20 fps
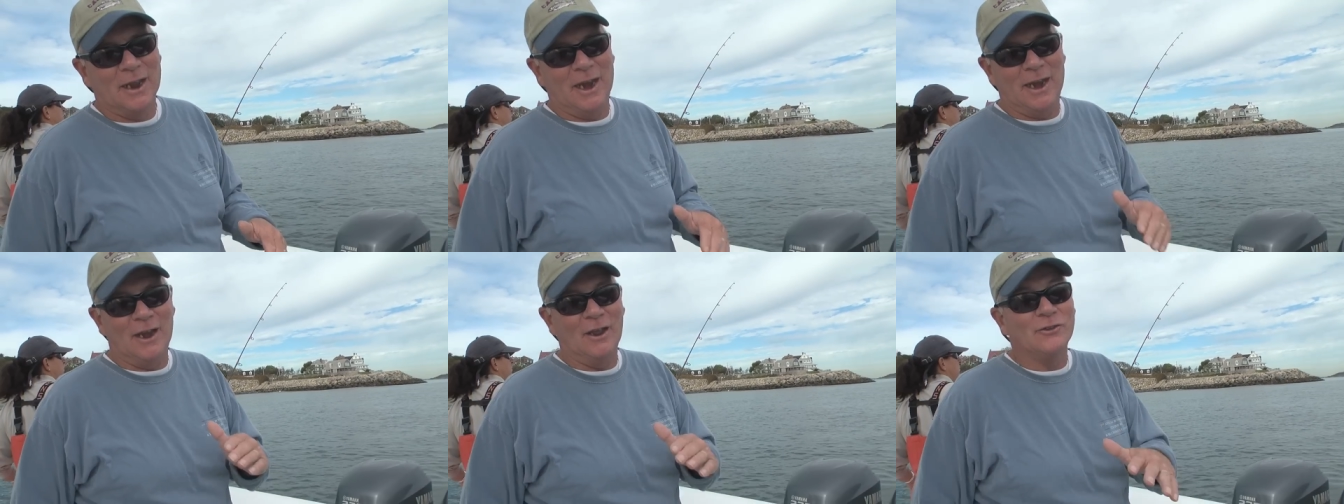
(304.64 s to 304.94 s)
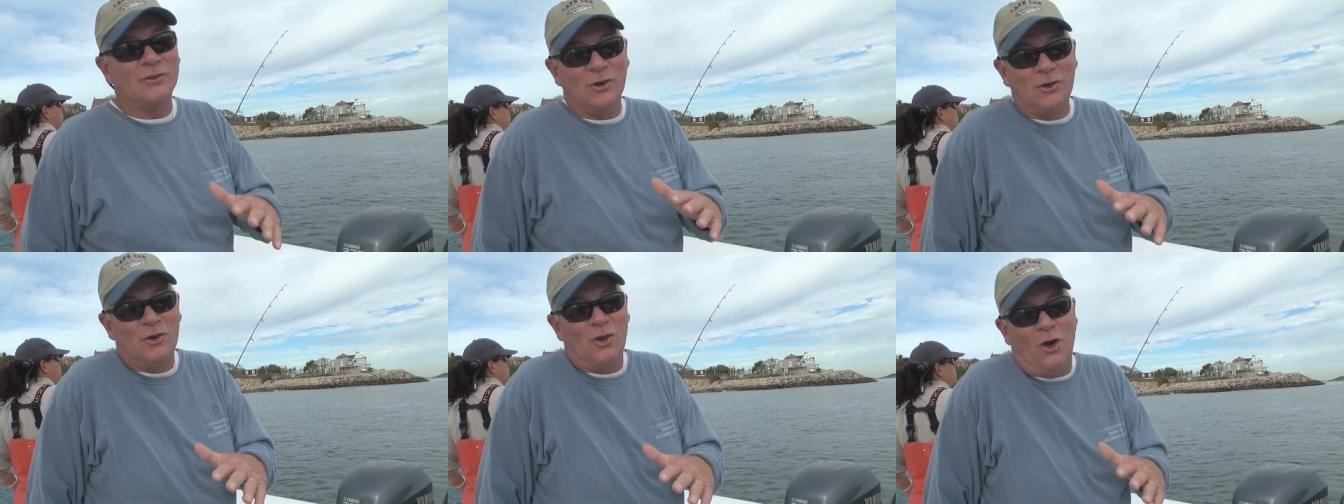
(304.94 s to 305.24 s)
He
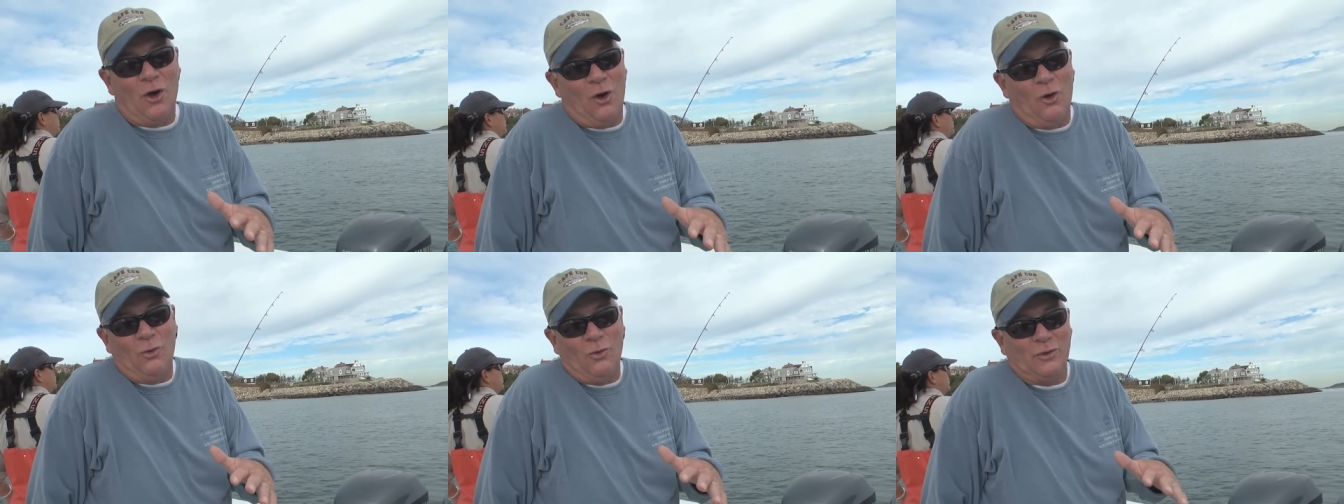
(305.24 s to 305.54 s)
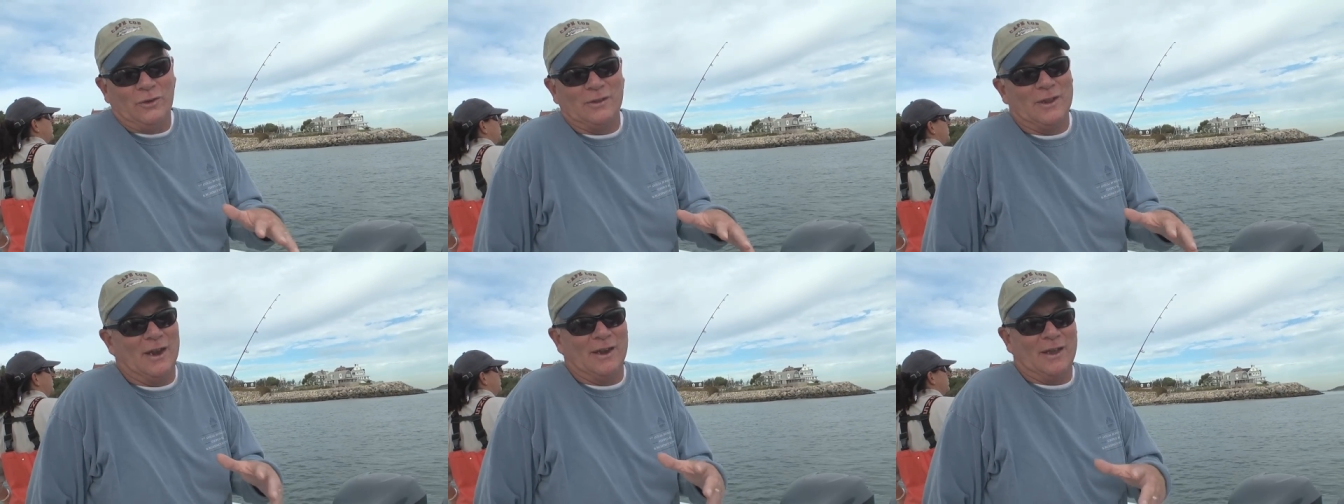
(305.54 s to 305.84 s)
doesn't know
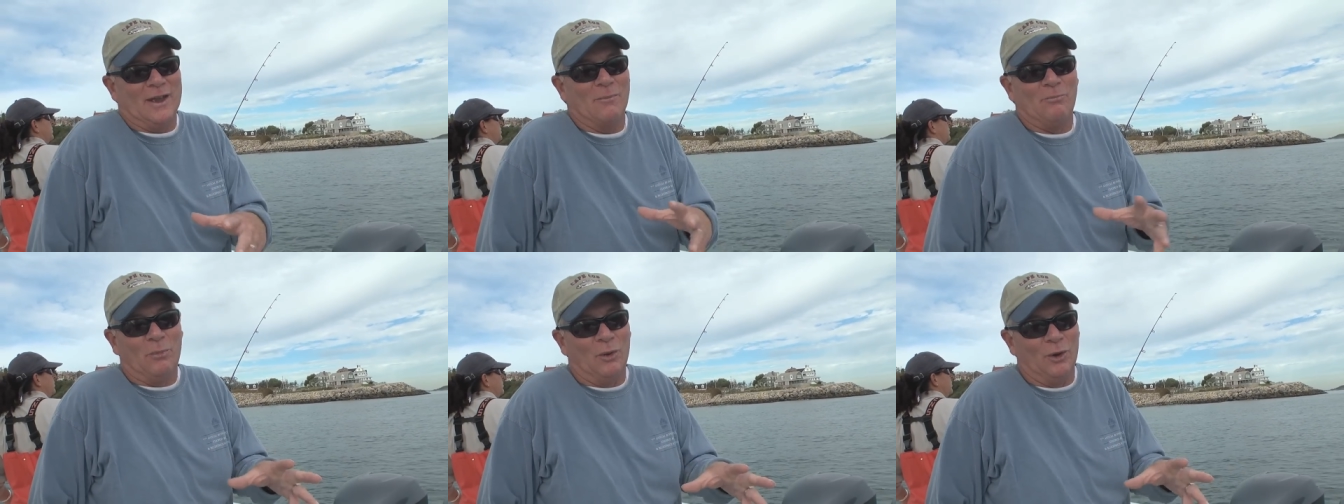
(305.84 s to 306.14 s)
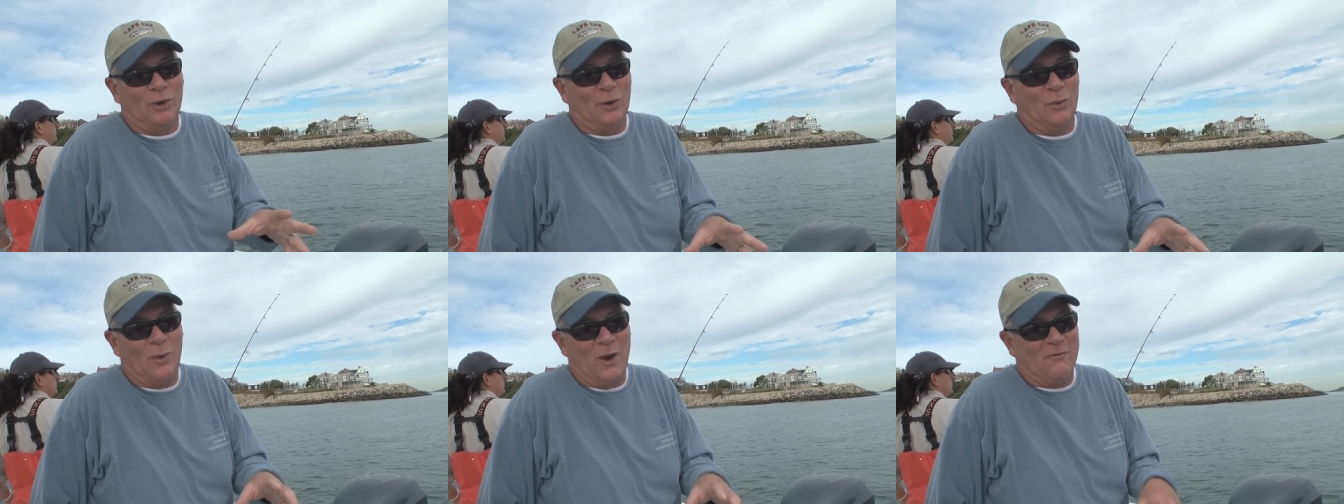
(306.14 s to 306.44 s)
that it got
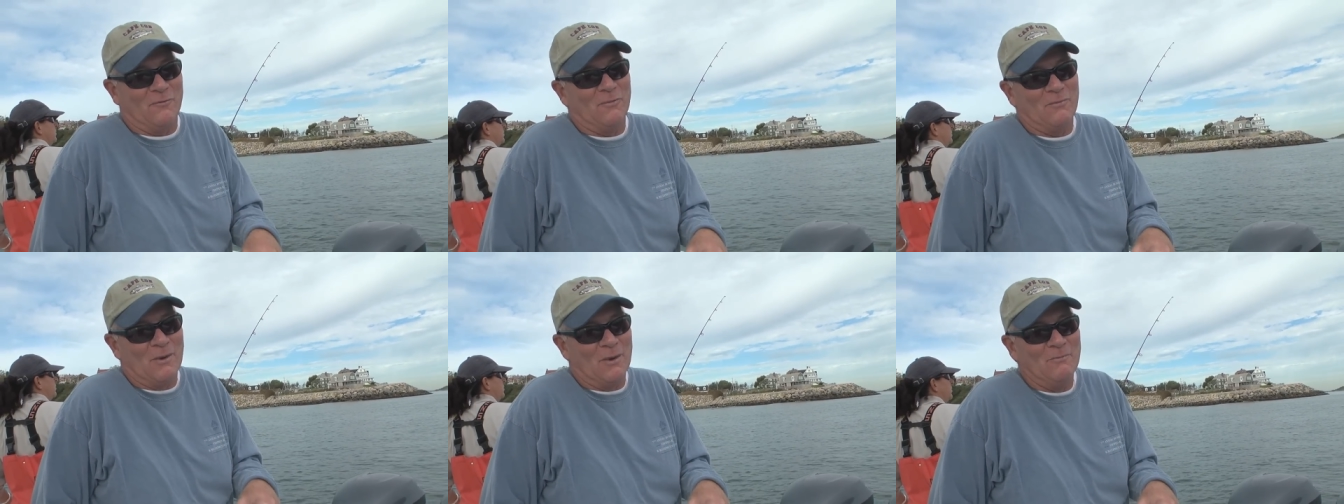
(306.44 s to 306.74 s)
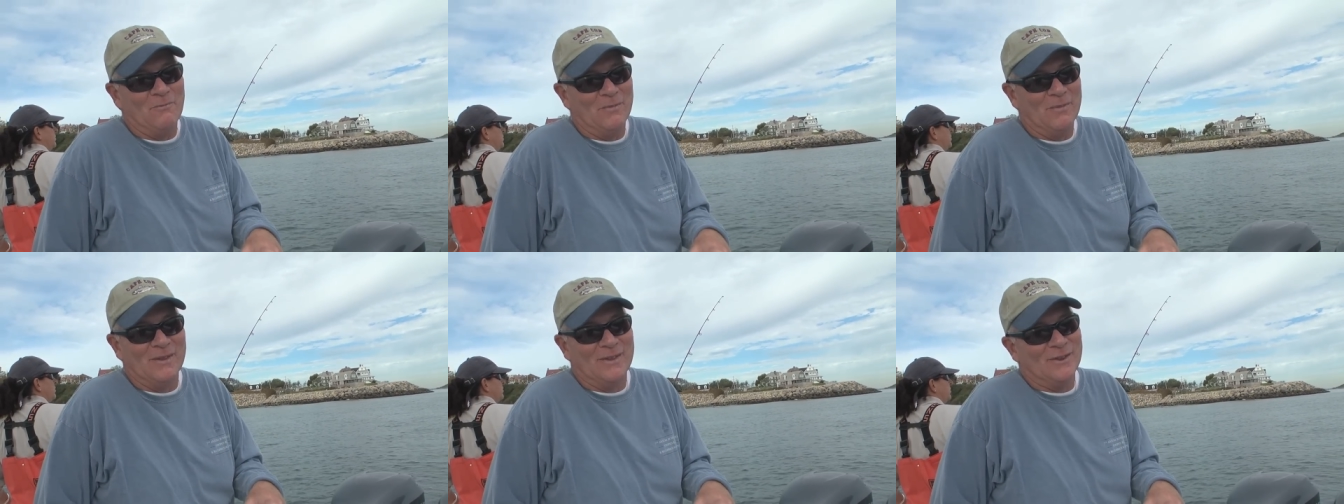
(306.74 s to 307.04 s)
pulled away from
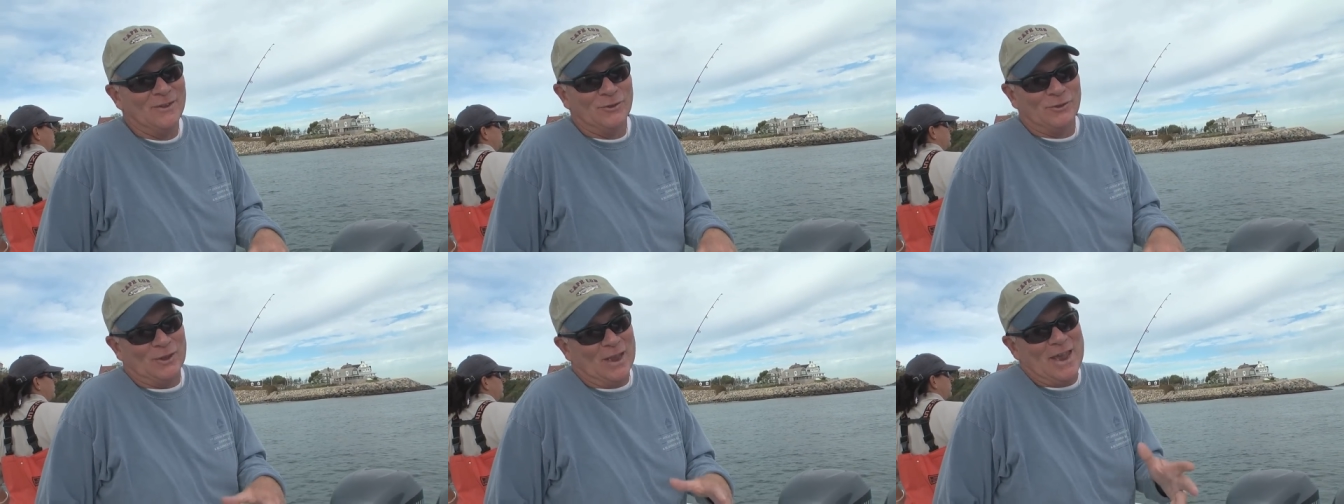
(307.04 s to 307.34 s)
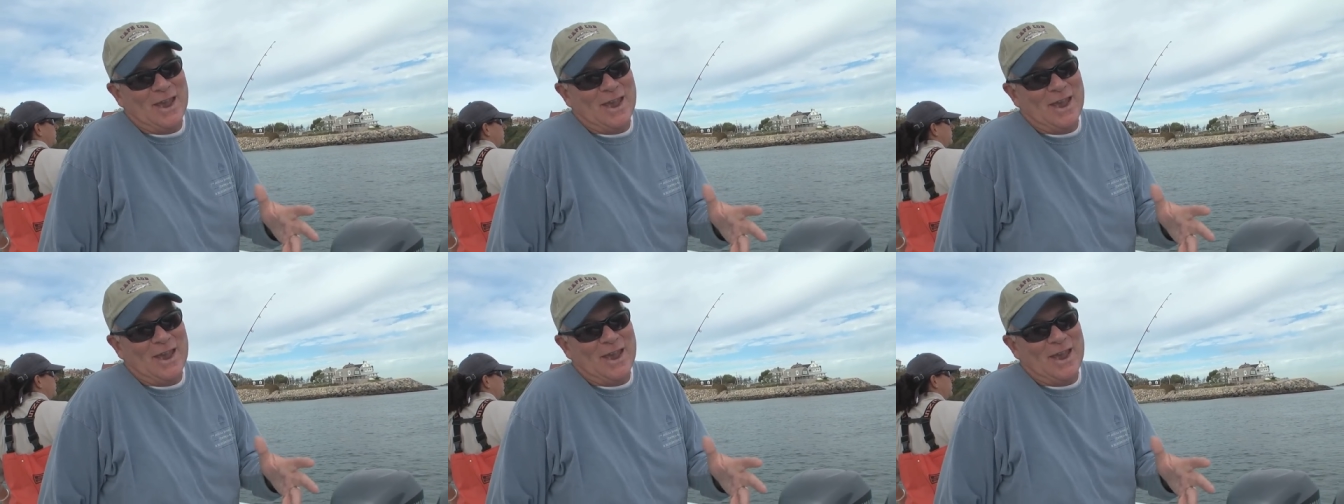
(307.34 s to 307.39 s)
him.